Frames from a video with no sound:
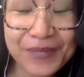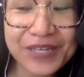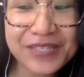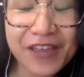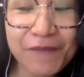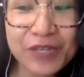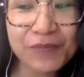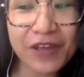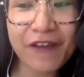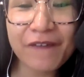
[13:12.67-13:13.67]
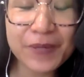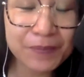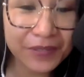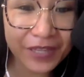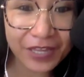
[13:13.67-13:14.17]
Because I've
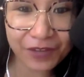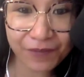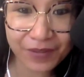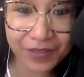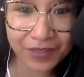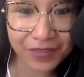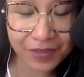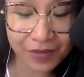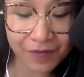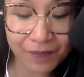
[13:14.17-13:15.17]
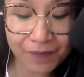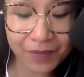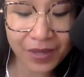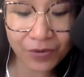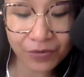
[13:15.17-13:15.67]
been playing with
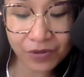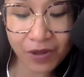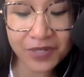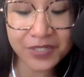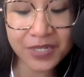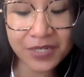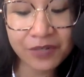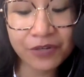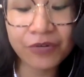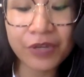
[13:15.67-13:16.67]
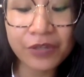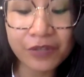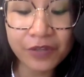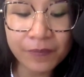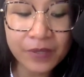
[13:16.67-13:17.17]
my own content and
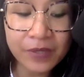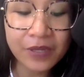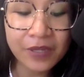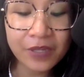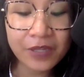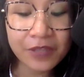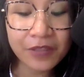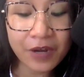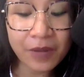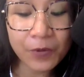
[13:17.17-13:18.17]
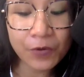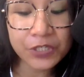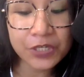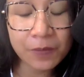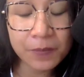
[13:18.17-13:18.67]
curriculum that I'm
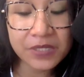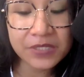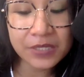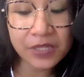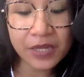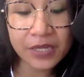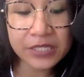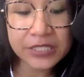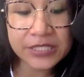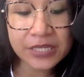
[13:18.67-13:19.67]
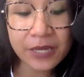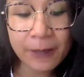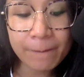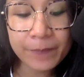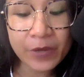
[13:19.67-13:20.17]
coaching companies and clients.
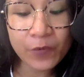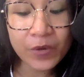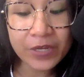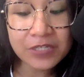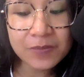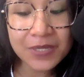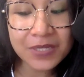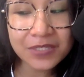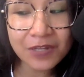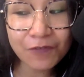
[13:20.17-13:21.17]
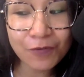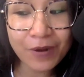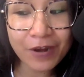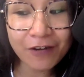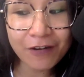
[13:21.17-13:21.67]
But one is being
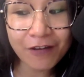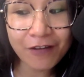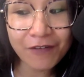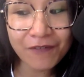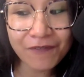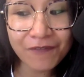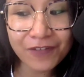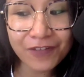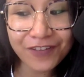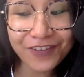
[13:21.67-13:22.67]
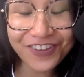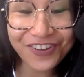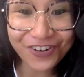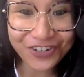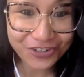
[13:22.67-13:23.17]
self-aware of
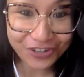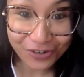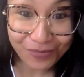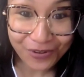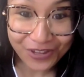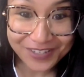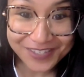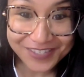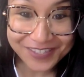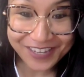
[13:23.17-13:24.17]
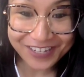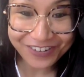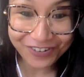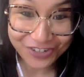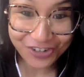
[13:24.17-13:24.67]
your trigger points and
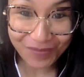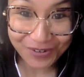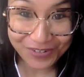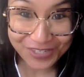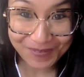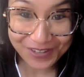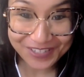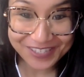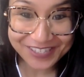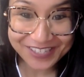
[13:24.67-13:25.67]
your trauma response.